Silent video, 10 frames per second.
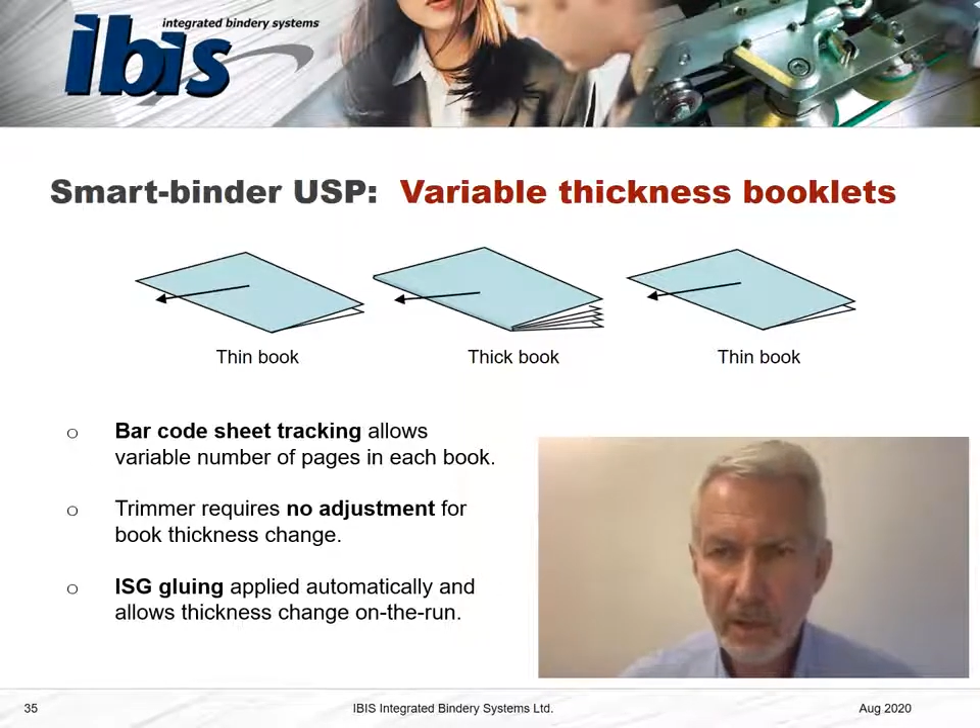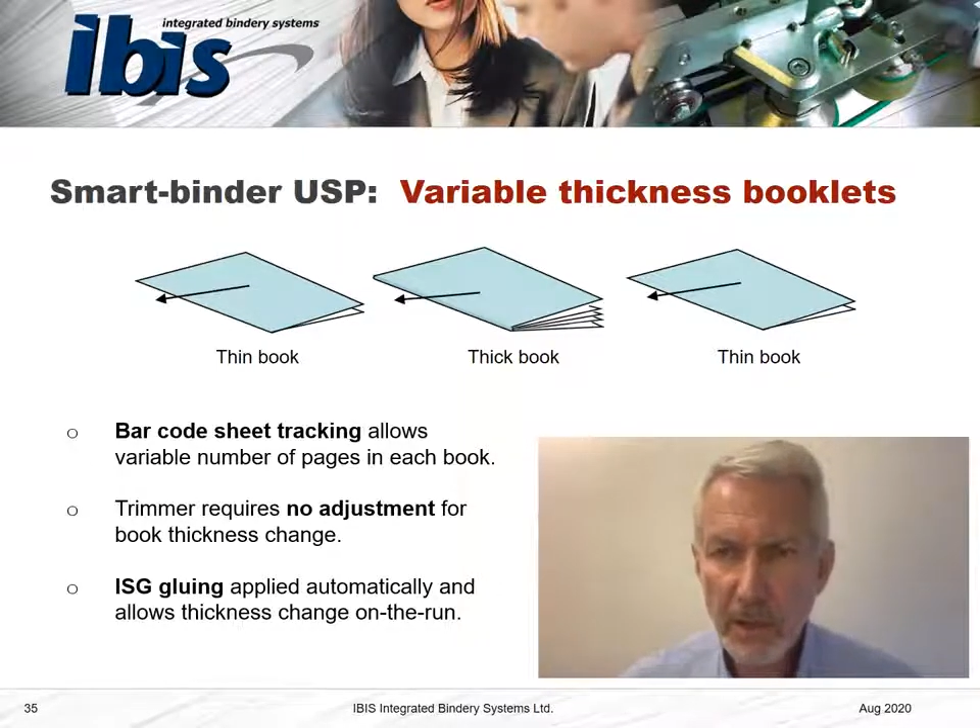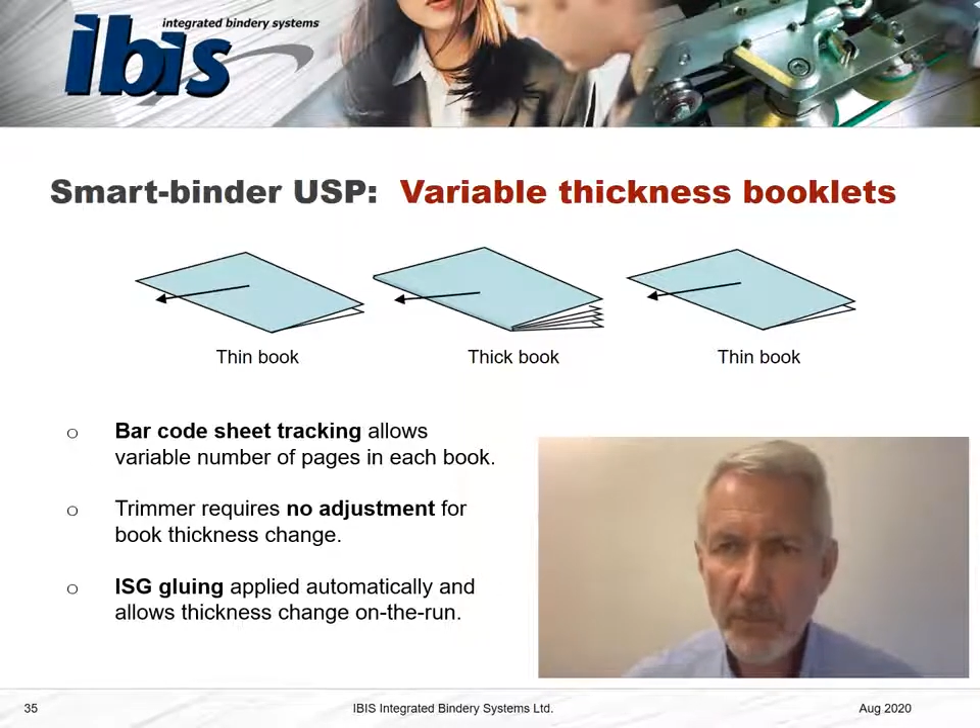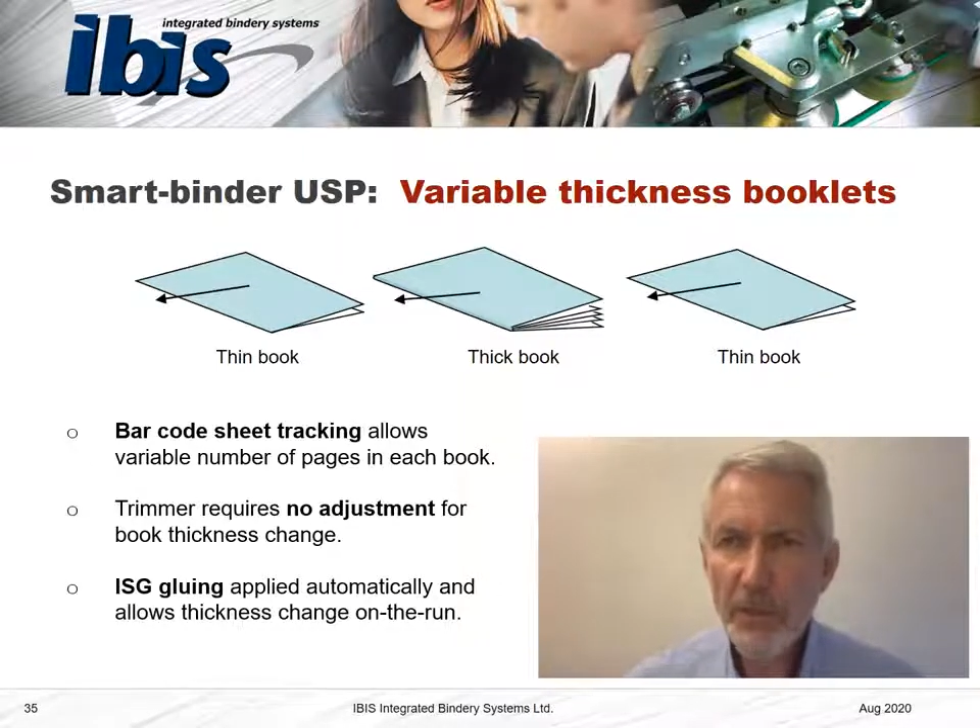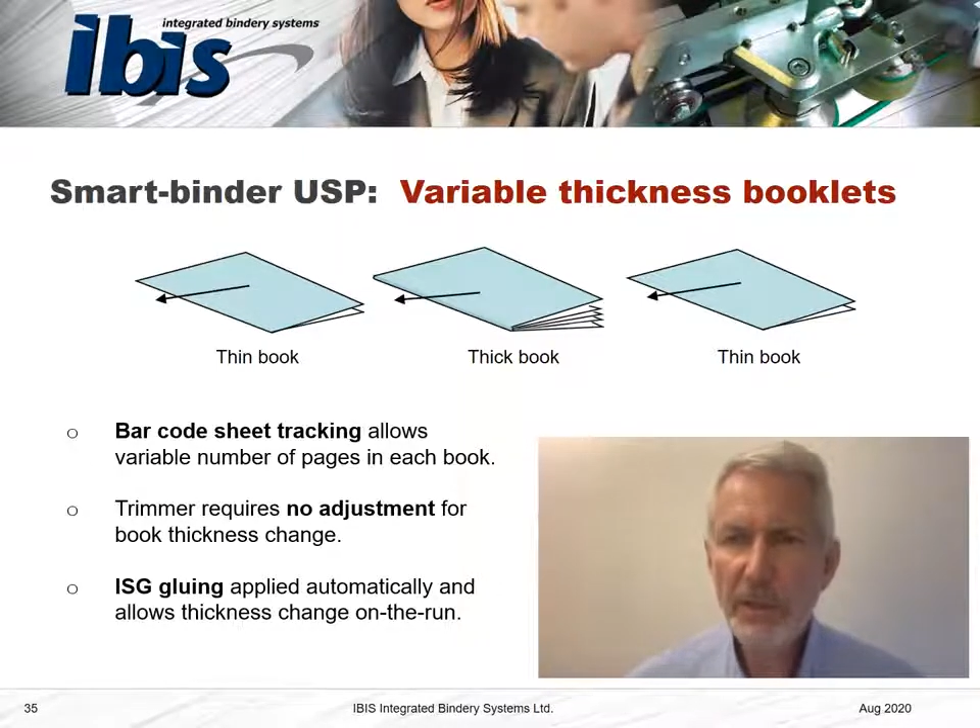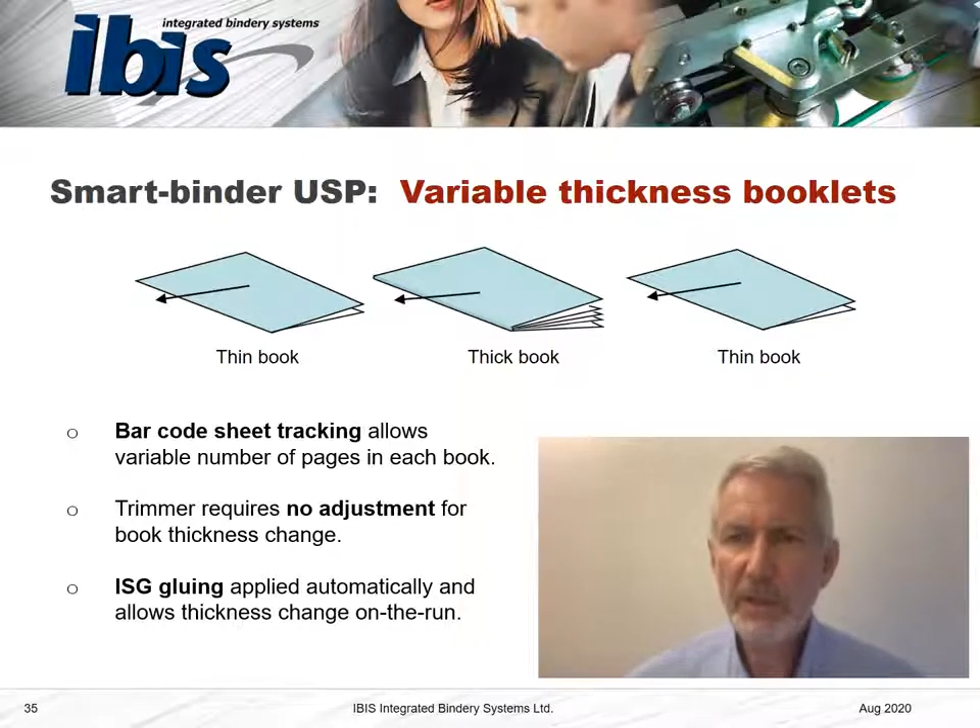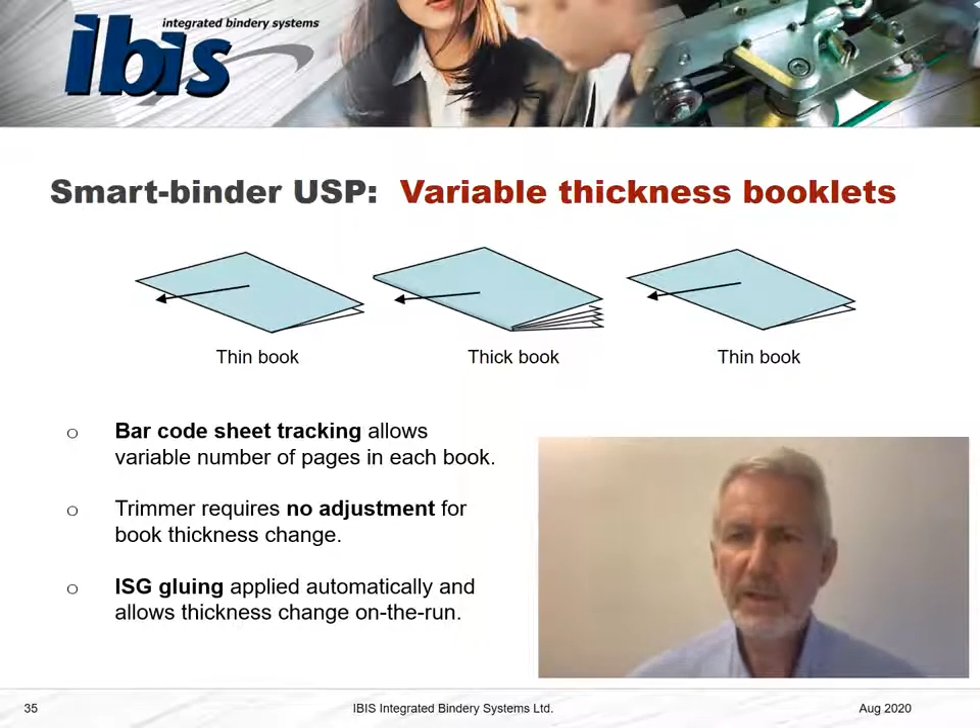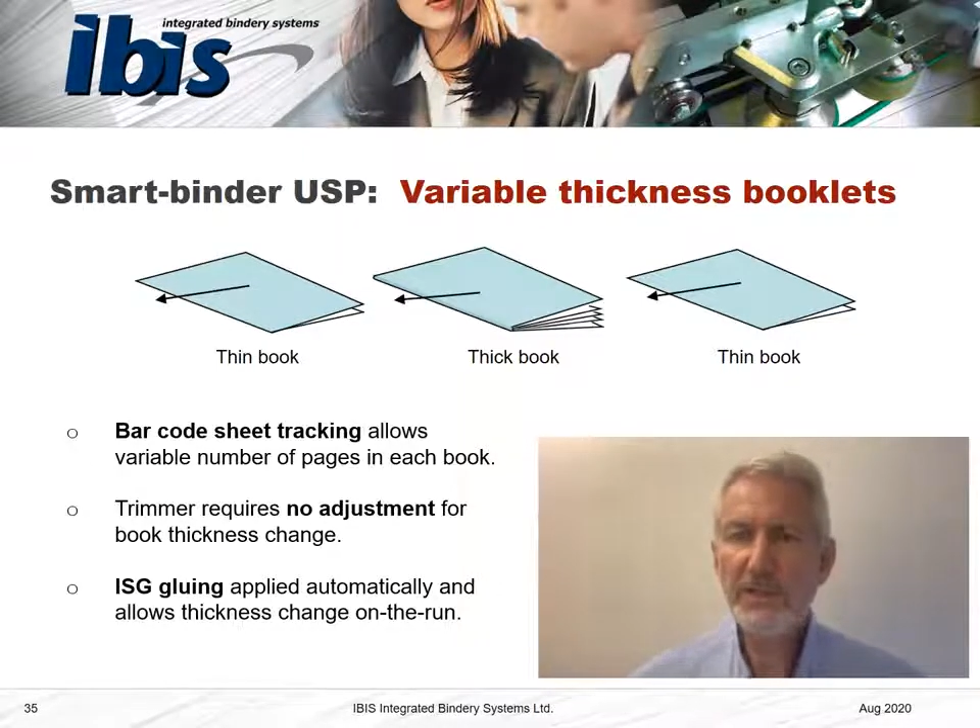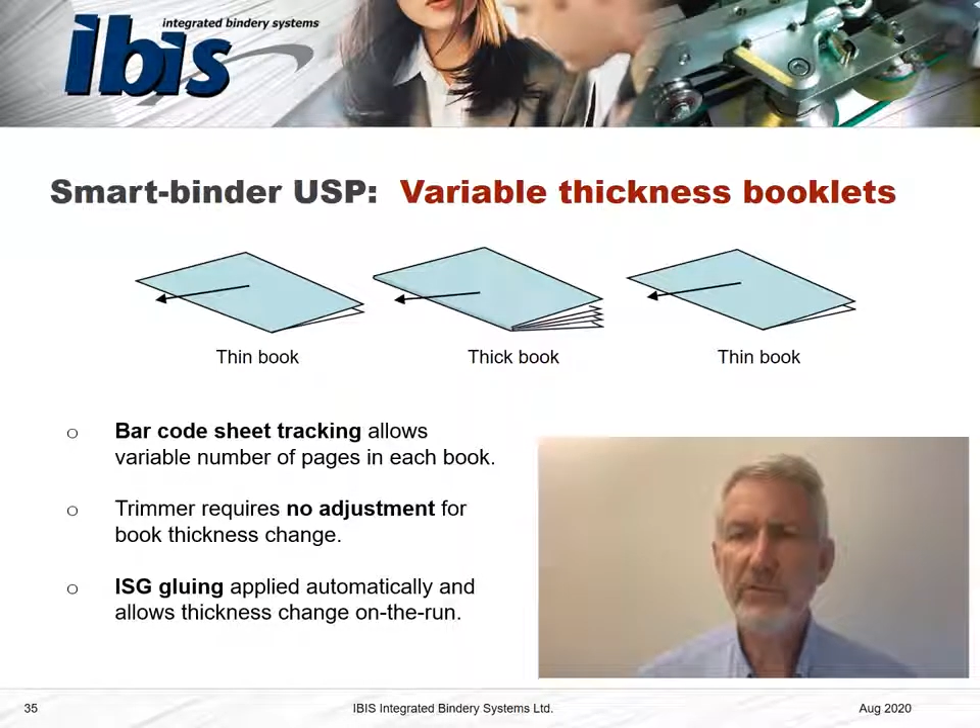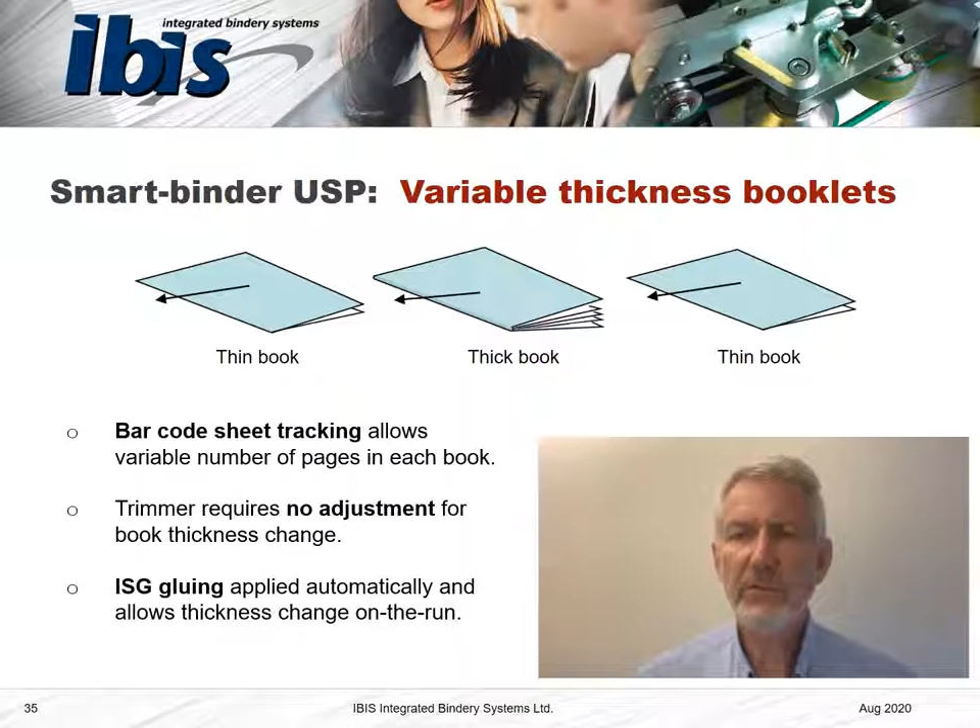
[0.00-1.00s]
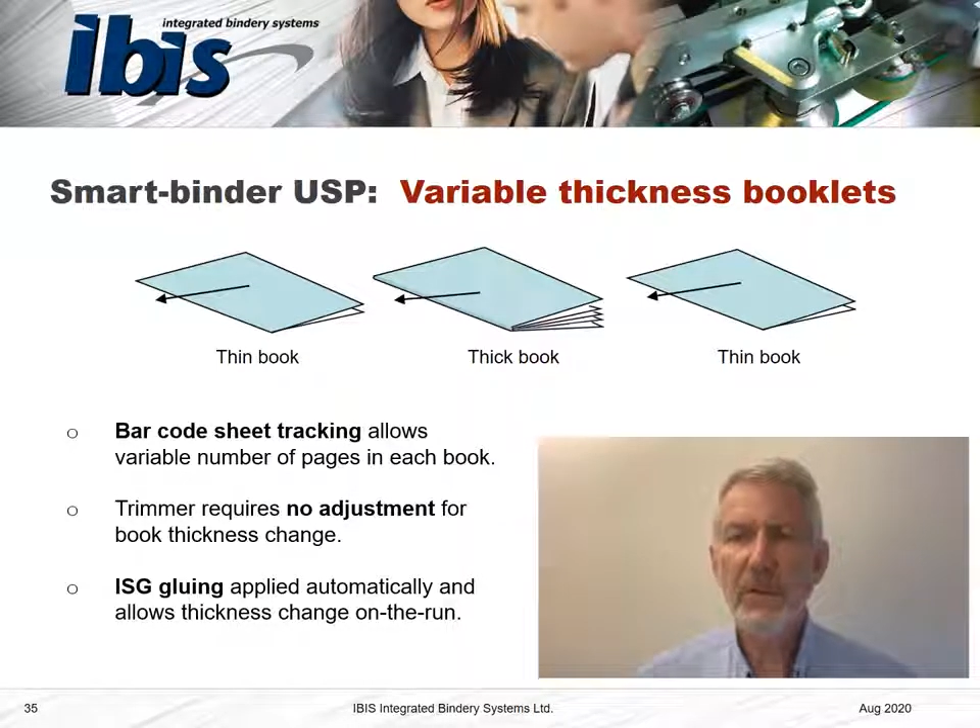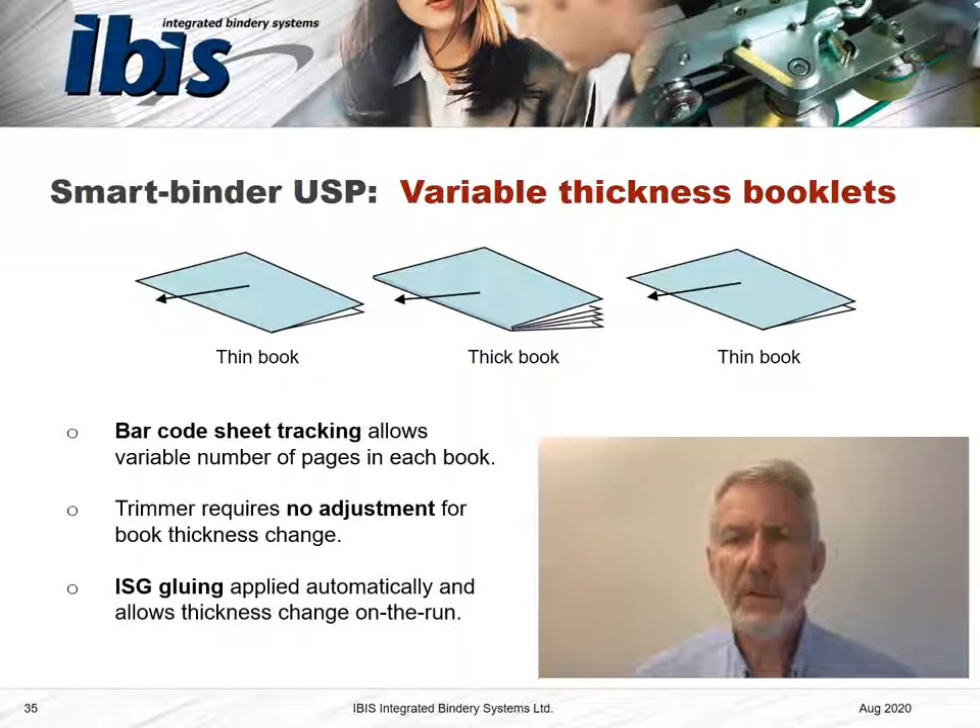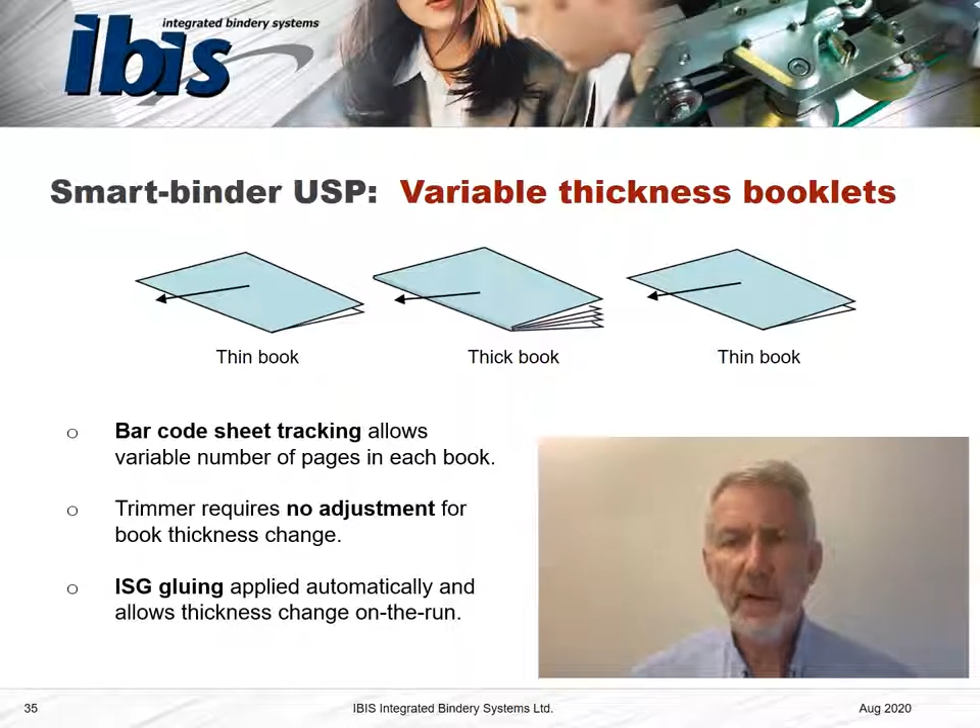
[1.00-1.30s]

book thickness,